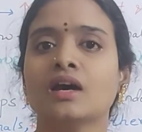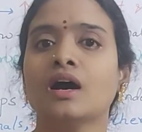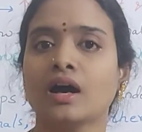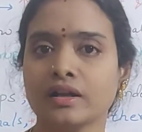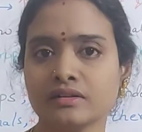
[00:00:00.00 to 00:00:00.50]

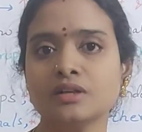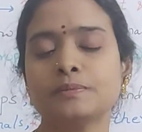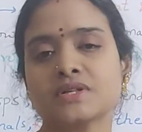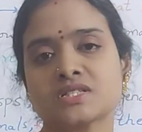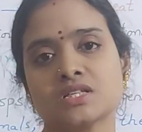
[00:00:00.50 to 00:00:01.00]

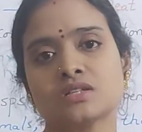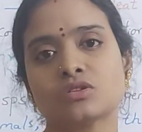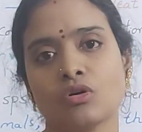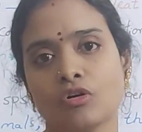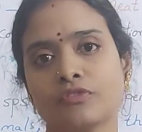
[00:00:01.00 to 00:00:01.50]
100%
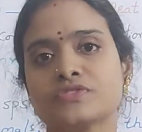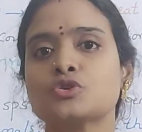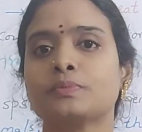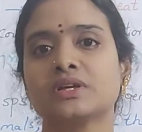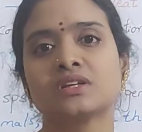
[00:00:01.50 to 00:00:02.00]
of
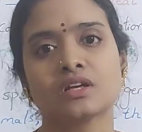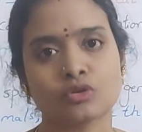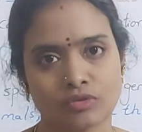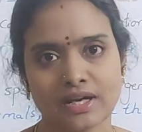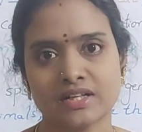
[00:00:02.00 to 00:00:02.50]
superior
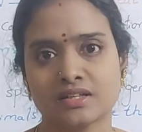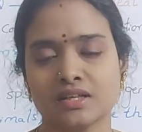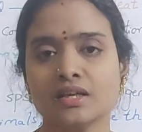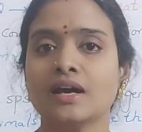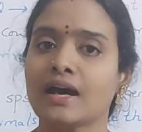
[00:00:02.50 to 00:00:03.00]

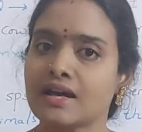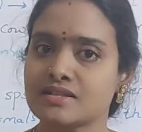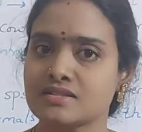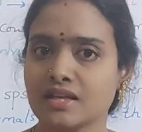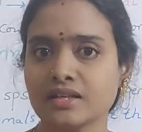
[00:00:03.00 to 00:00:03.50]
quality as
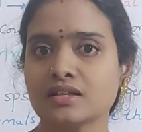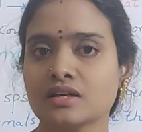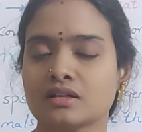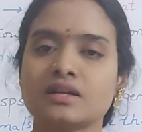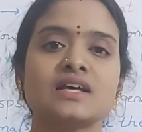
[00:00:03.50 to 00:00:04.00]
that
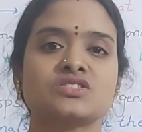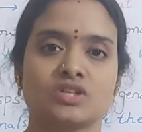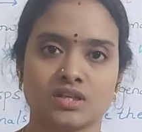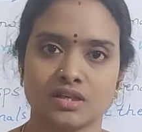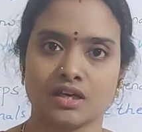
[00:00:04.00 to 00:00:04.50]

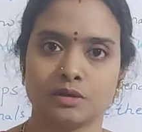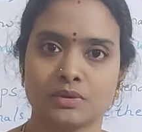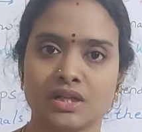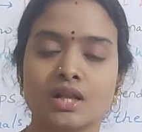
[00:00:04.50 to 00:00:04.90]
transgenic animal.